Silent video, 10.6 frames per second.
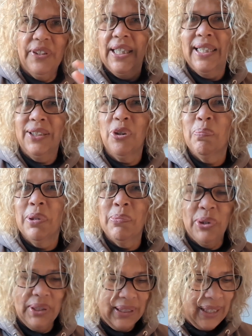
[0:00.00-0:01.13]
for the last couple of
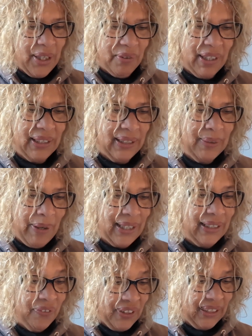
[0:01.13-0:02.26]
months together, I
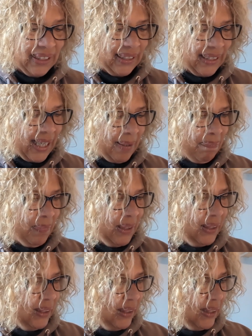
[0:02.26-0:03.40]
suspect, if it's the same
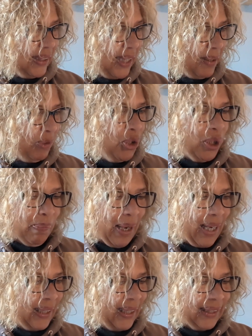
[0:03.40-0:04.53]
colour
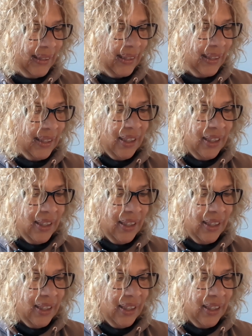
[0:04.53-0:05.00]
palette.